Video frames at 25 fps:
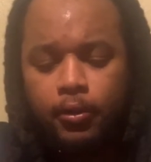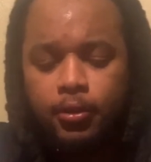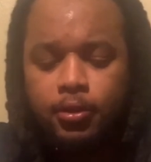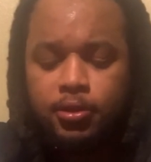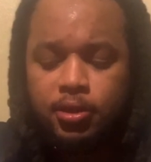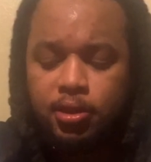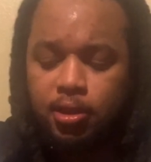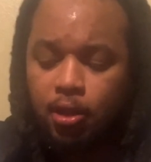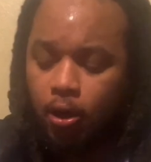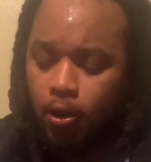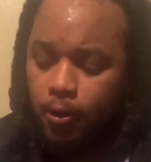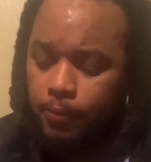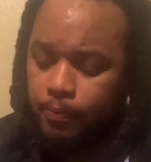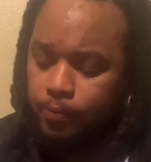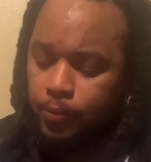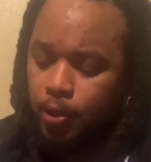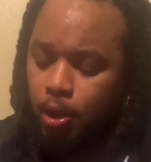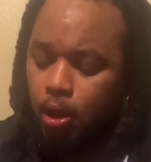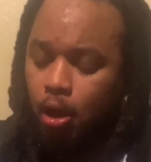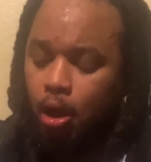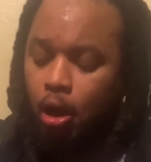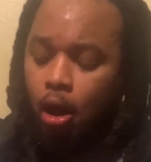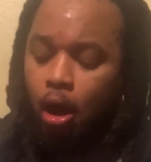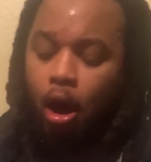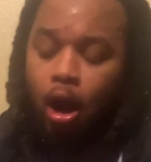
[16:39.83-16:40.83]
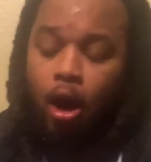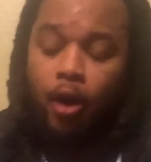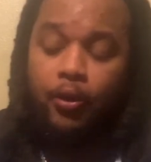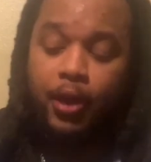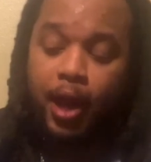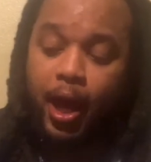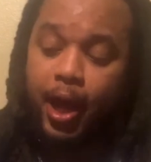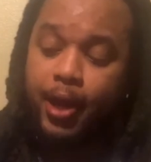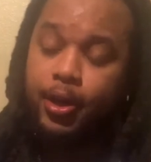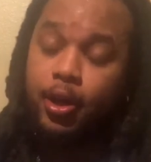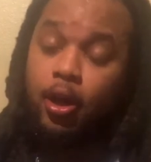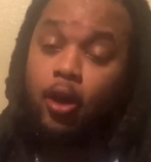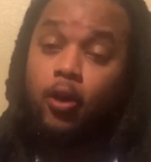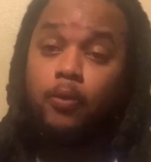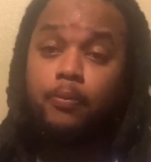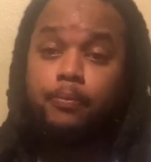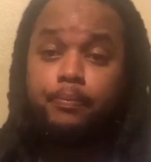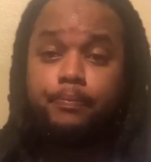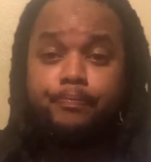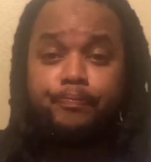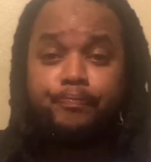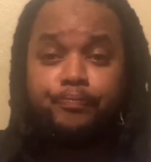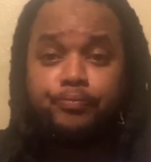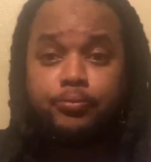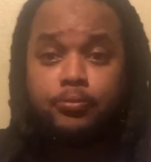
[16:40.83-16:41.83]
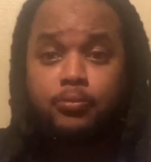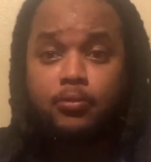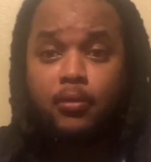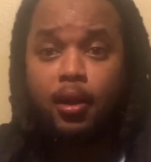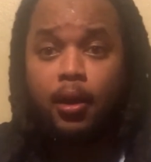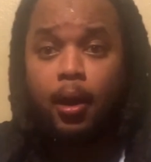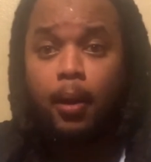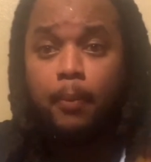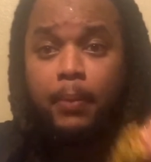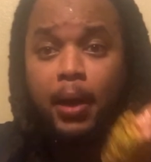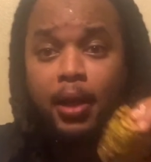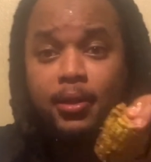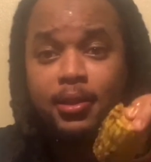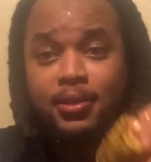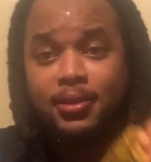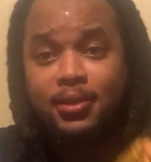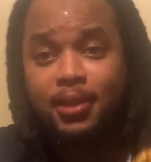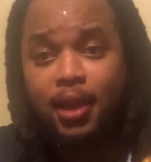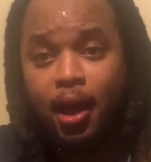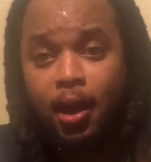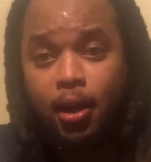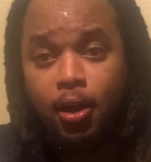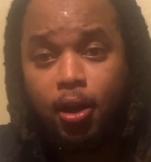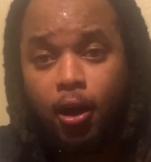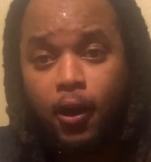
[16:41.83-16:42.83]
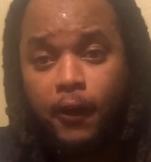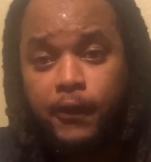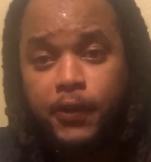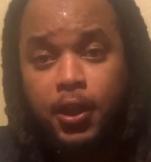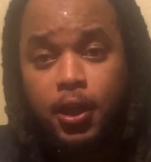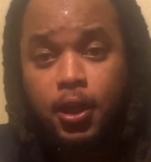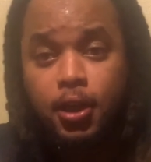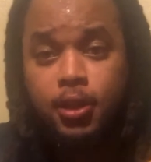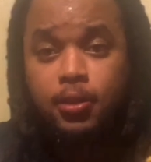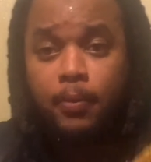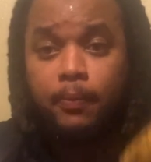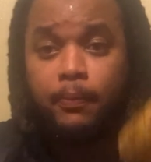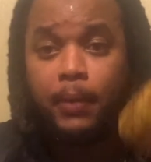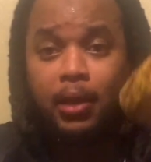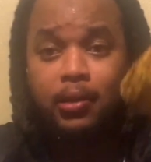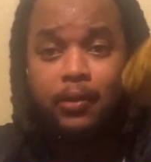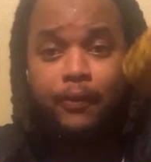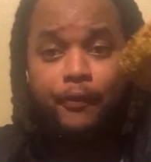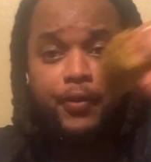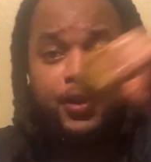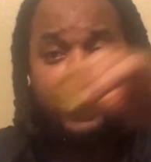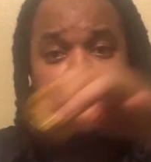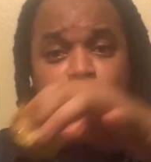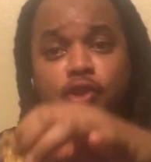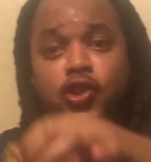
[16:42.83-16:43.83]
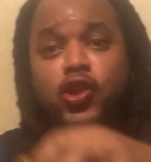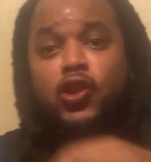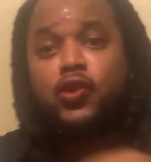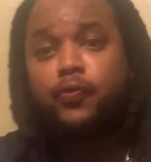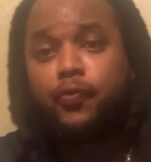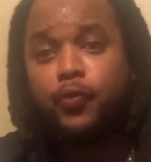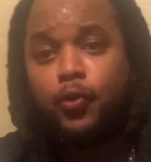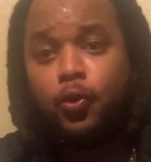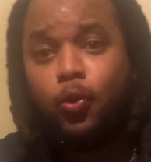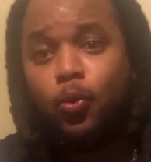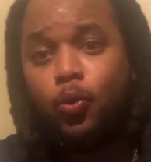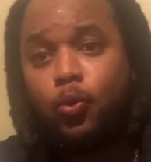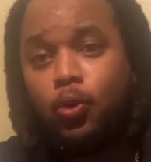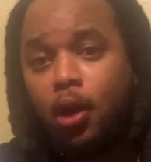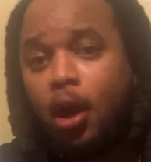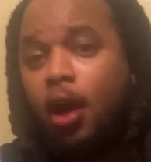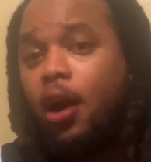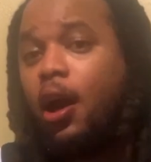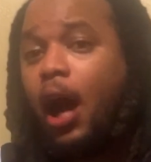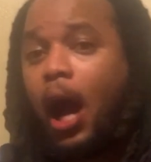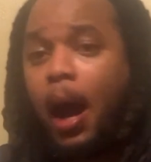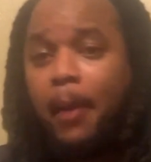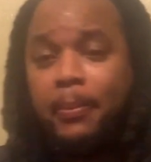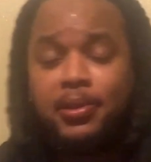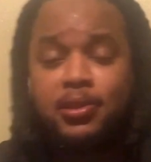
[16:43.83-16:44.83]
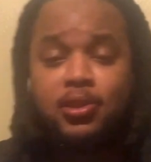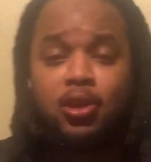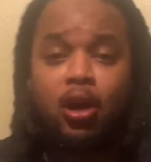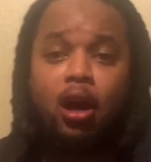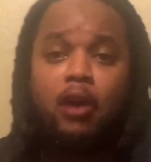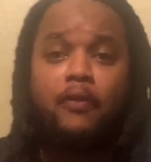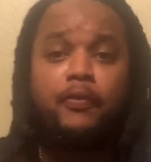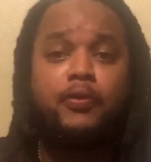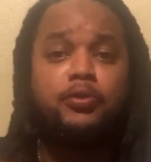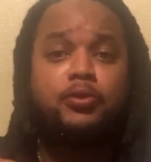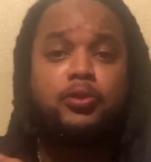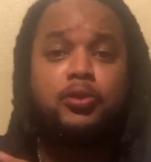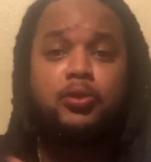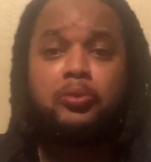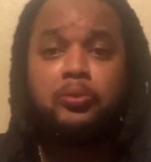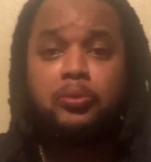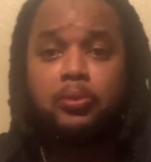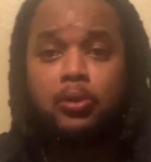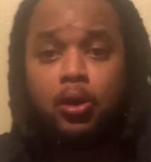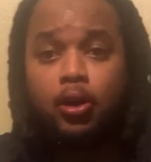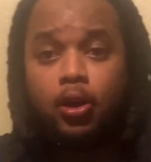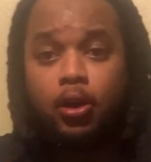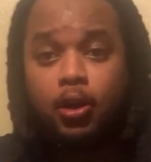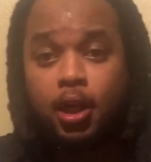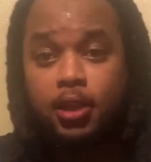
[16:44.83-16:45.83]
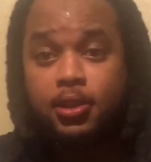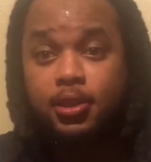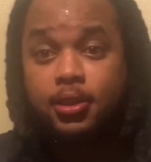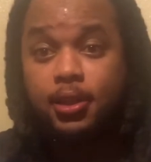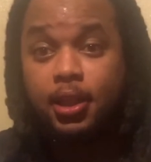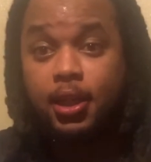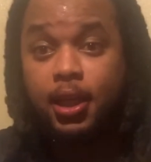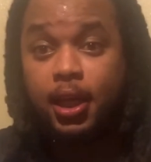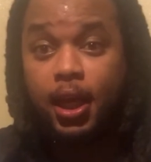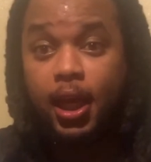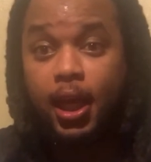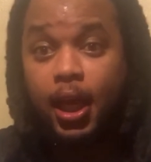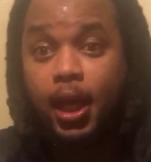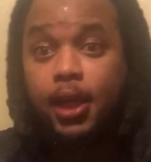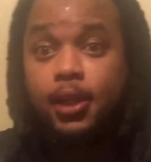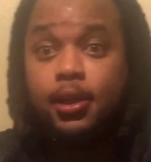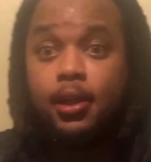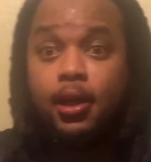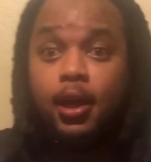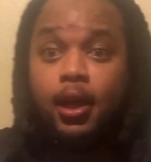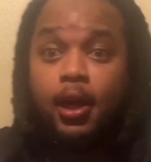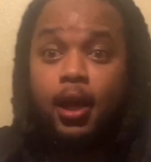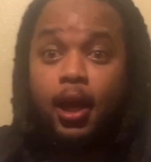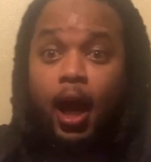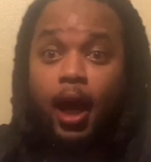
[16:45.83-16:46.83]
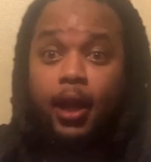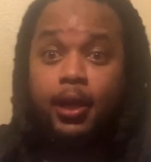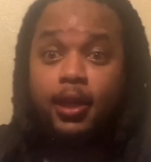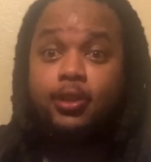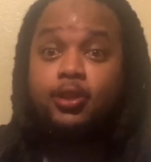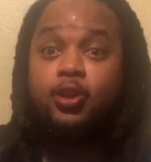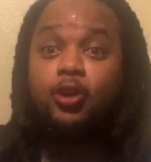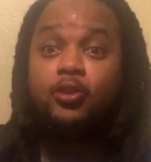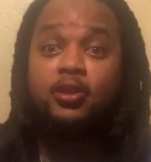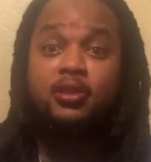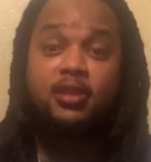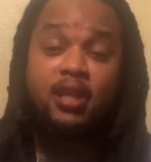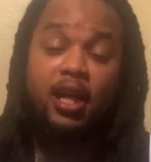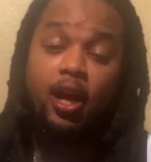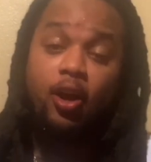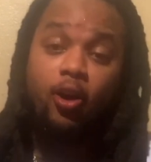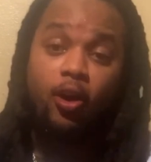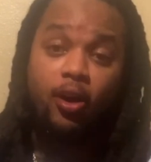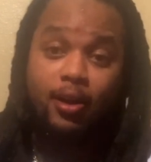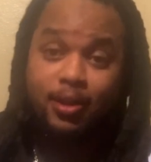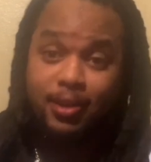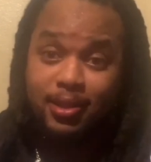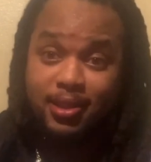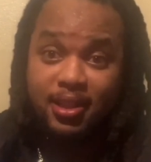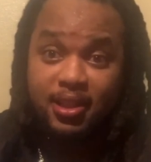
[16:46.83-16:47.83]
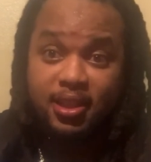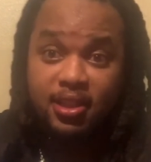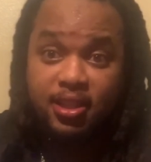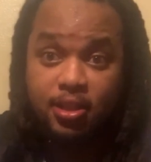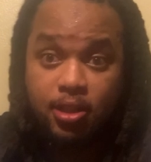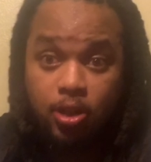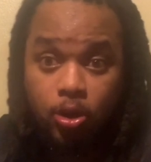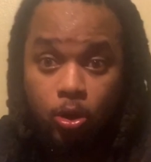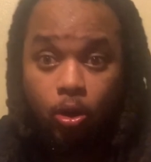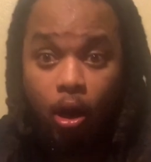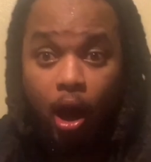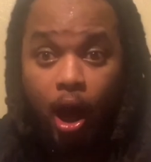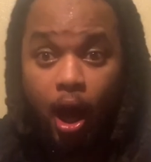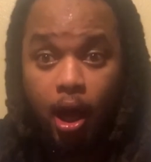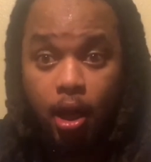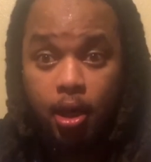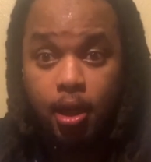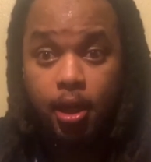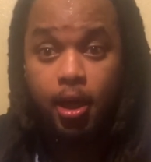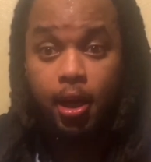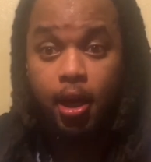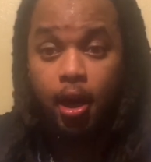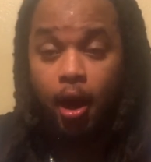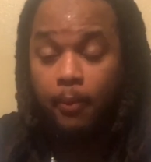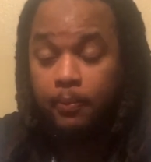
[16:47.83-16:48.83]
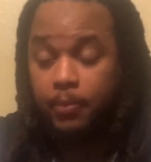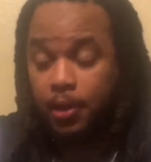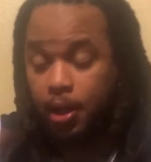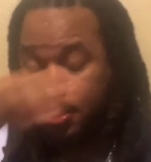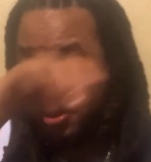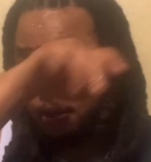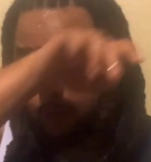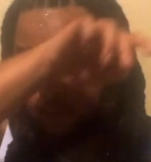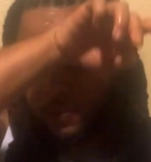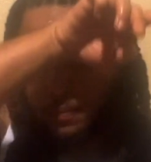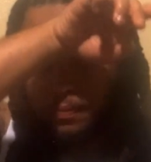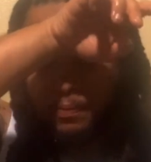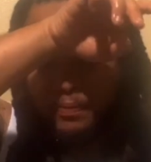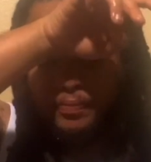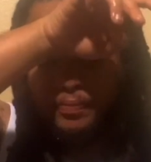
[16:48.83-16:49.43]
So, on that note, I'm about to sign off. I'm about to finish this food. I've been talking for too long. I just need to eat. I need to turn this air on because it is too hot in here. I'm getting,